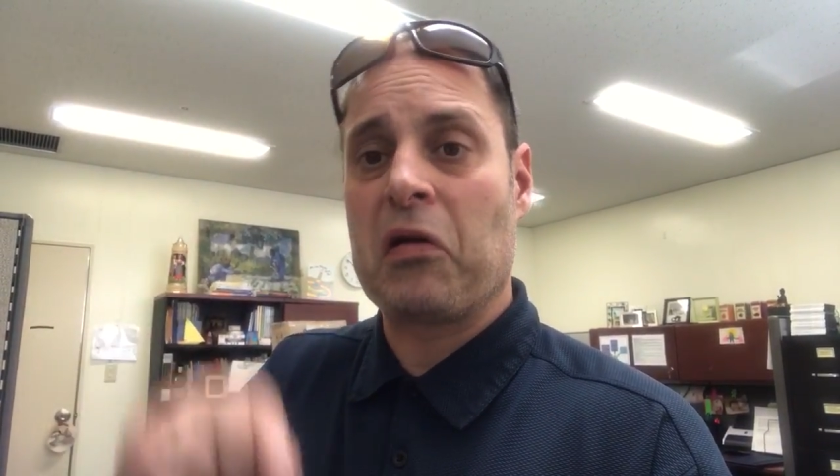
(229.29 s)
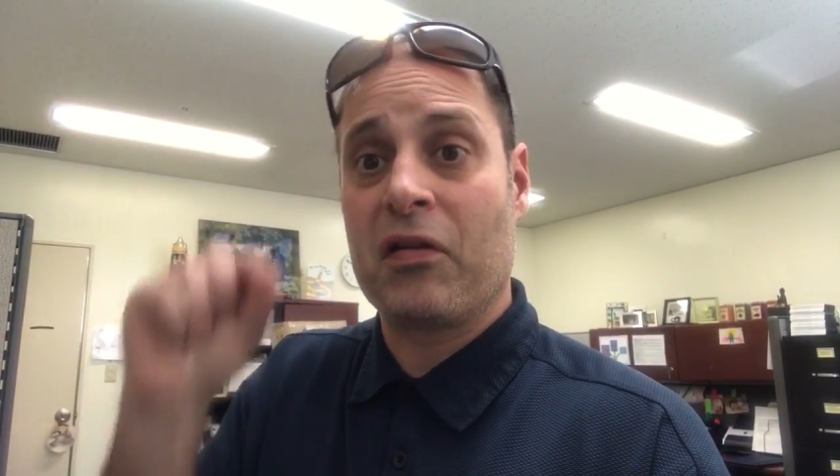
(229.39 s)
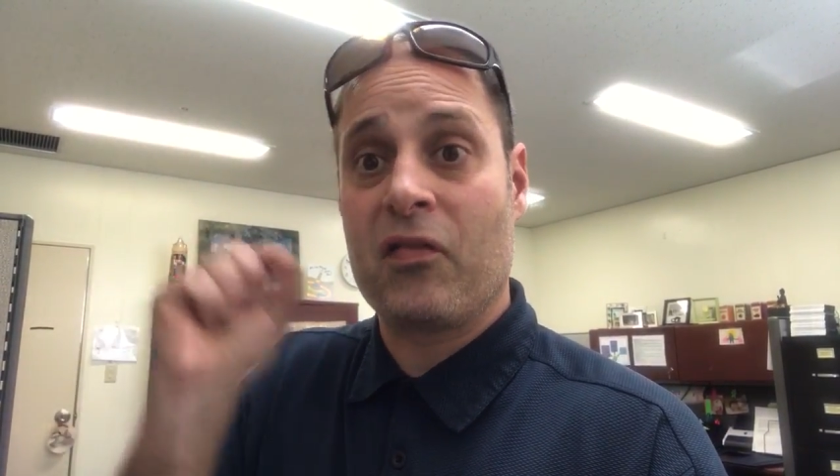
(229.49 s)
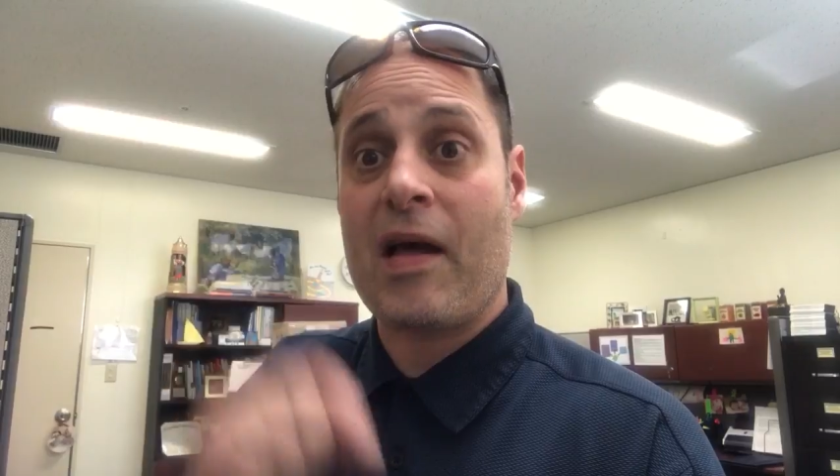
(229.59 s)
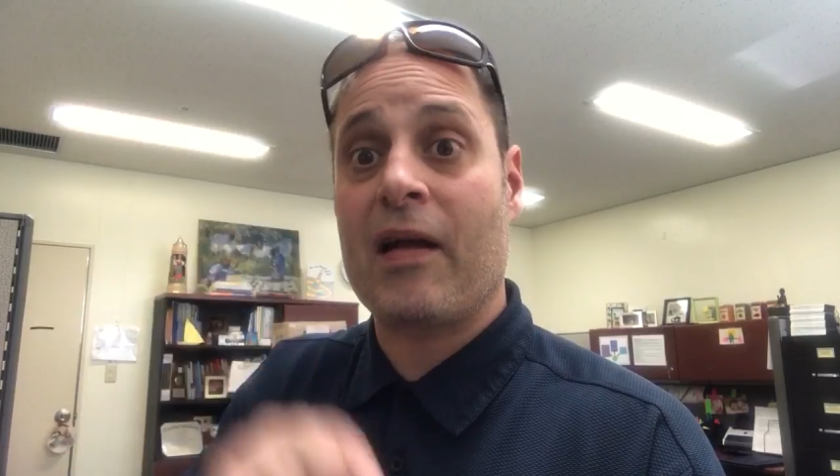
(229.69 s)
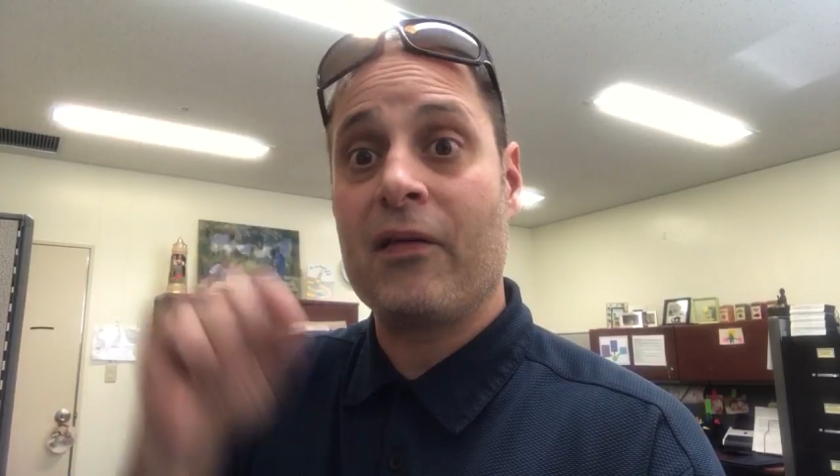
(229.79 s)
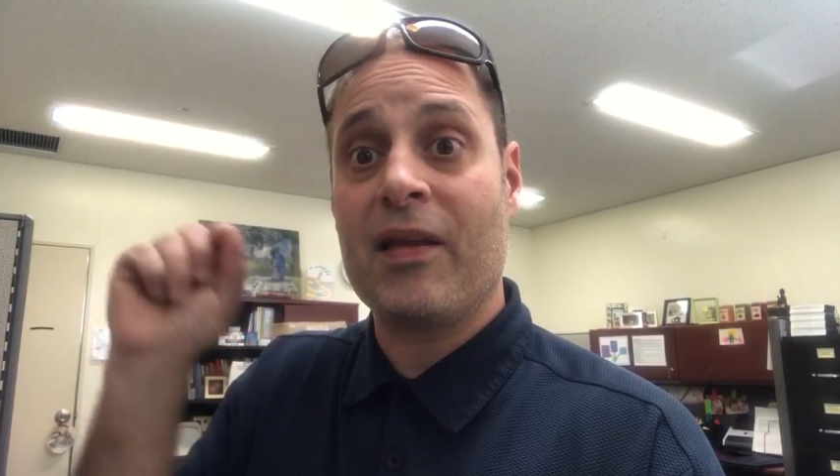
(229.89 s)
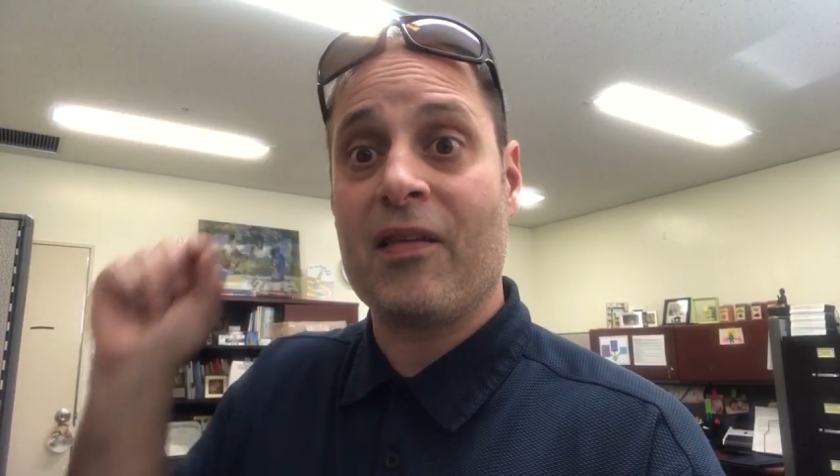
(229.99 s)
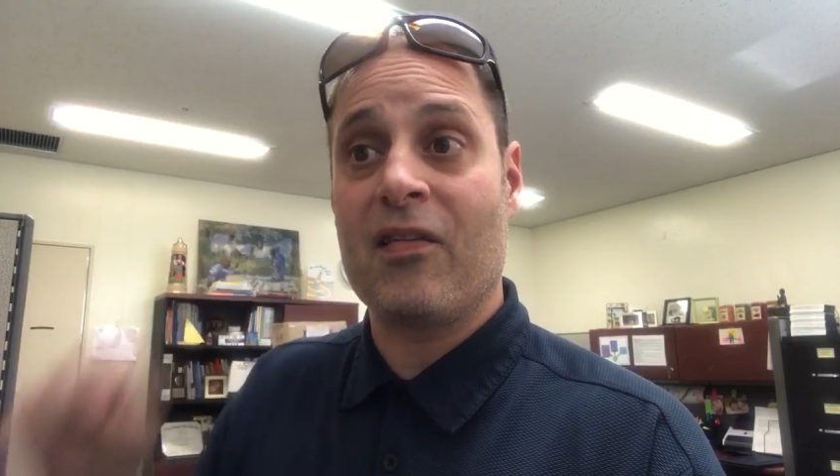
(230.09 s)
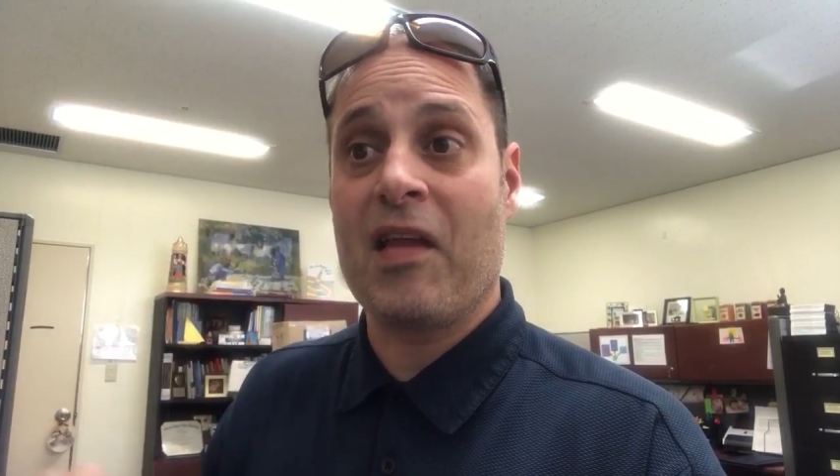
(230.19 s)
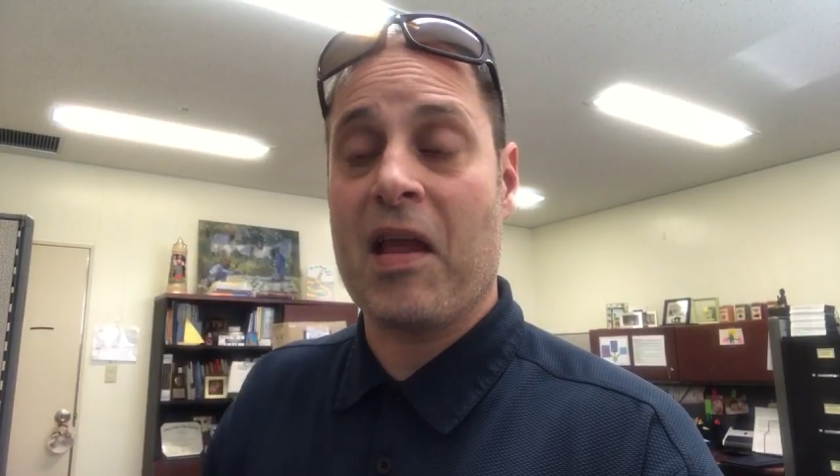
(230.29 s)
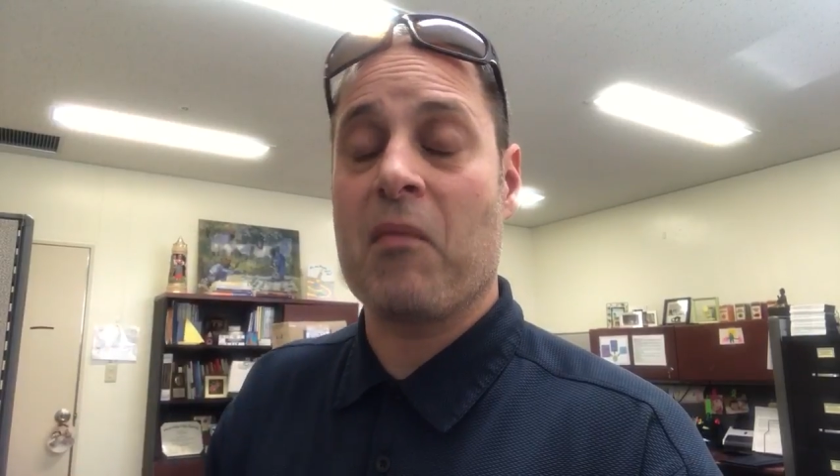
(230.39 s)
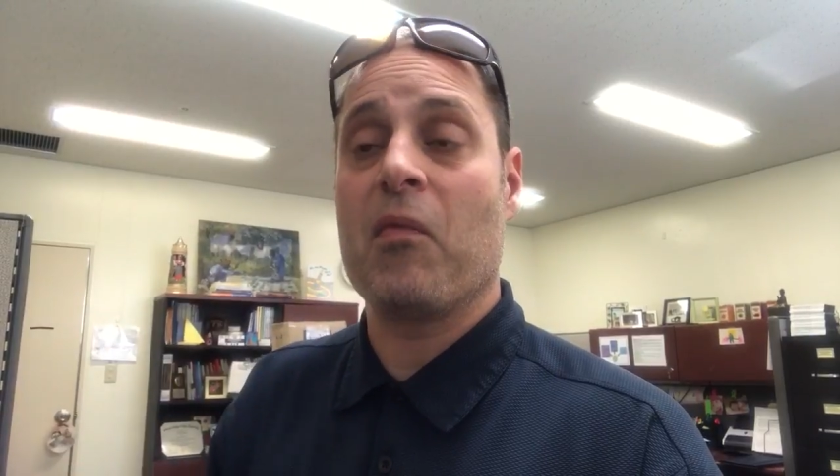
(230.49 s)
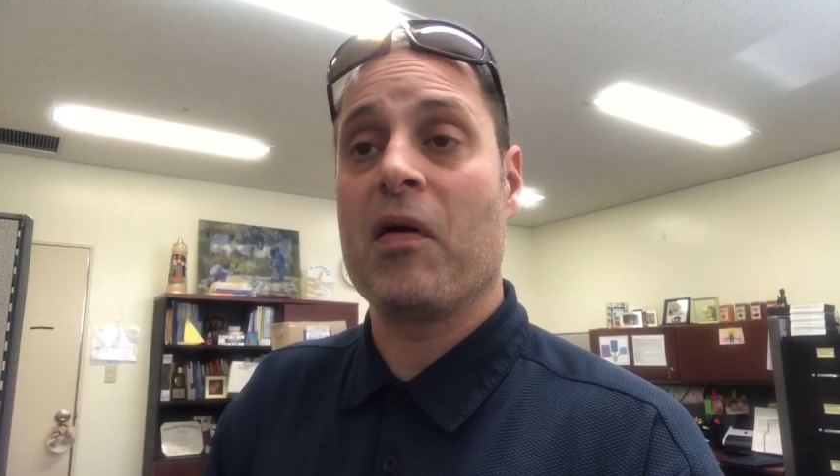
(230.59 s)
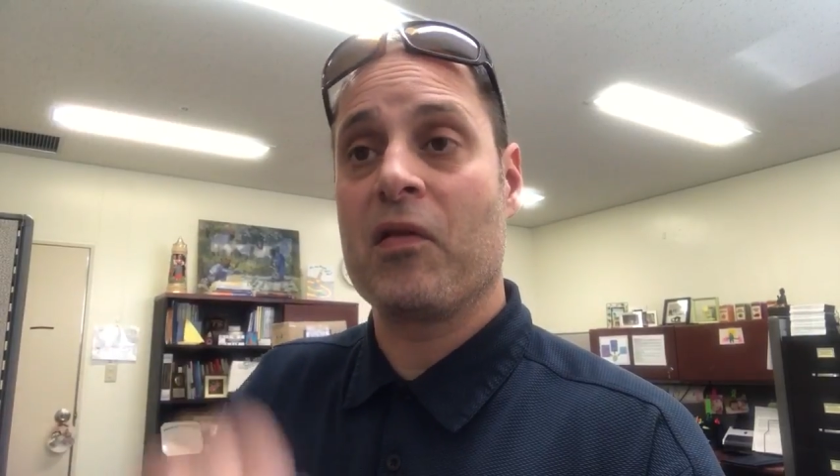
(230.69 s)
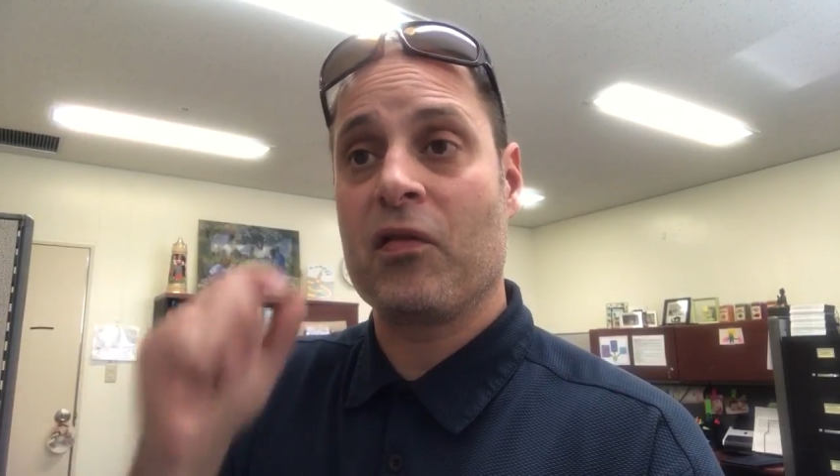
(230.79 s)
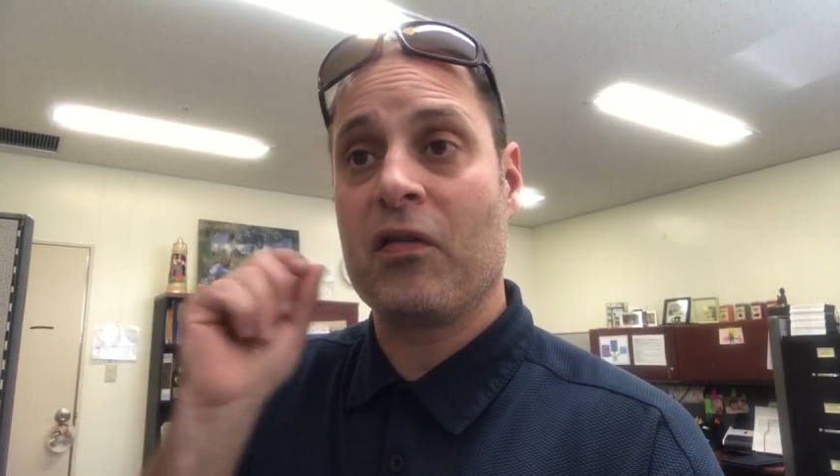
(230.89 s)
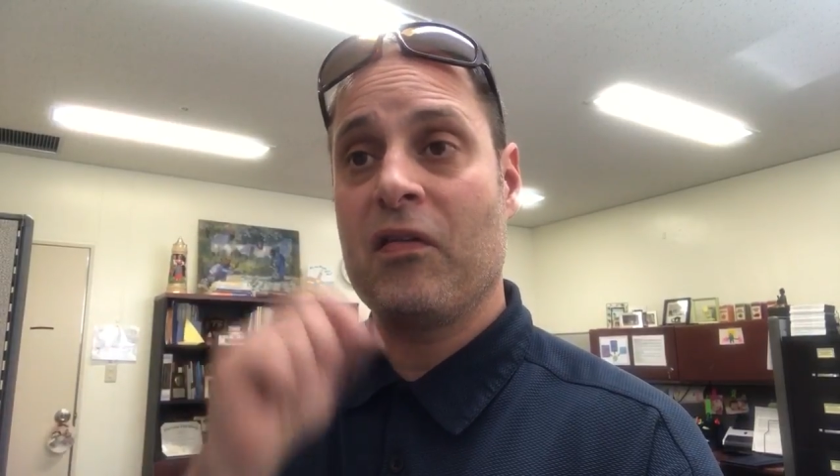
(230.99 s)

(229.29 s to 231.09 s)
are exactly the same when there's